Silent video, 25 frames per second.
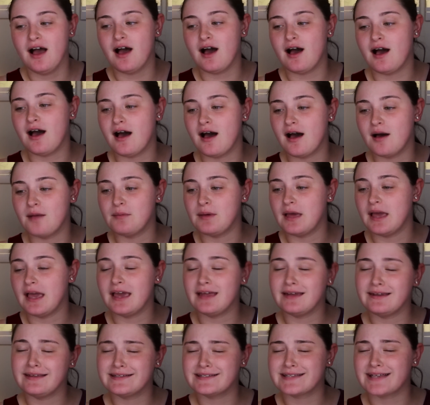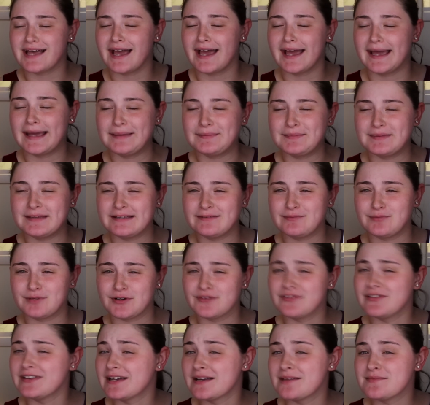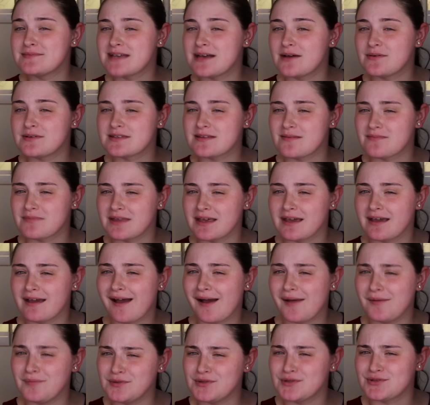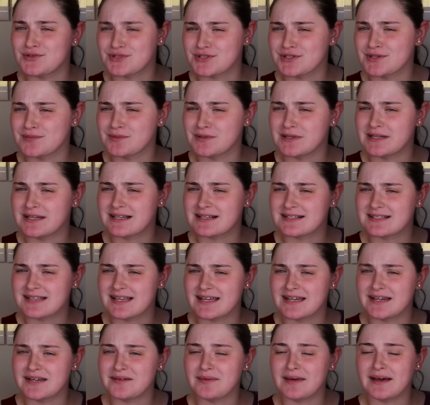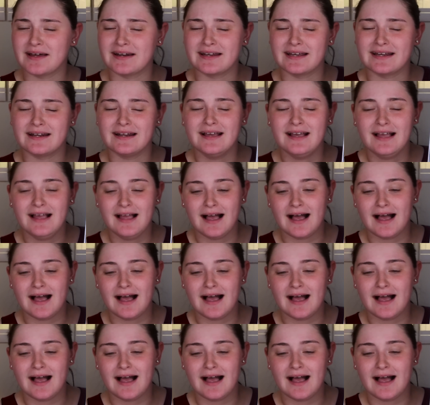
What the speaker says: Anytime Morphe comes out with something, I'm usually pretty excited about it.